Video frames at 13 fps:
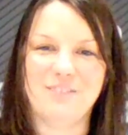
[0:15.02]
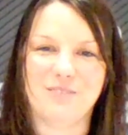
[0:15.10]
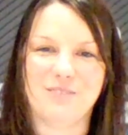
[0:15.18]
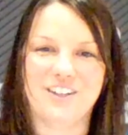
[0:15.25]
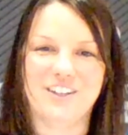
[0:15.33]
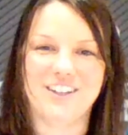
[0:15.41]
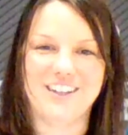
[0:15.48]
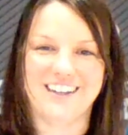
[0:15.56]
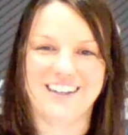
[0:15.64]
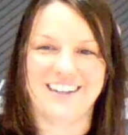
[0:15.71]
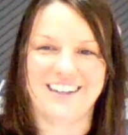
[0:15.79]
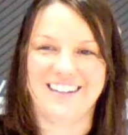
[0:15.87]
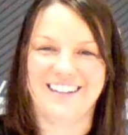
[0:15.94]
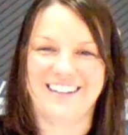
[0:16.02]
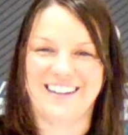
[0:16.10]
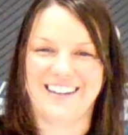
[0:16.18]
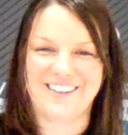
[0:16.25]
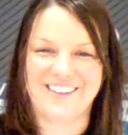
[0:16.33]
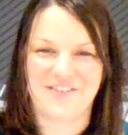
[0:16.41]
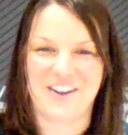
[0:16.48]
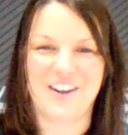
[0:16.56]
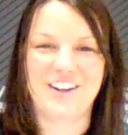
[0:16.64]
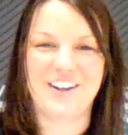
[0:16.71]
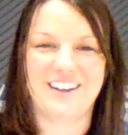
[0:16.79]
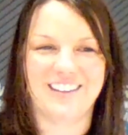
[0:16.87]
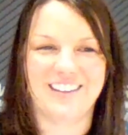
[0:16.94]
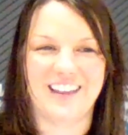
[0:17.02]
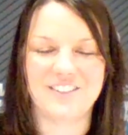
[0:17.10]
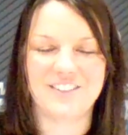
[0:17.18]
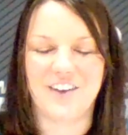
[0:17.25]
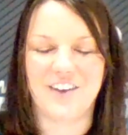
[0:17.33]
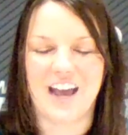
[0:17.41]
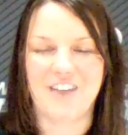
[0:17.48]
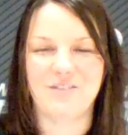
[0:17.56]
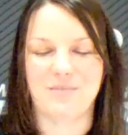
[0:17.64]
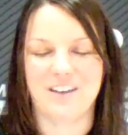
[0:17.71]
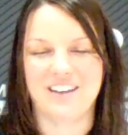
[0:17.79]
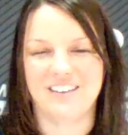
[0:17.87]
good. Very good. Thanks for having me.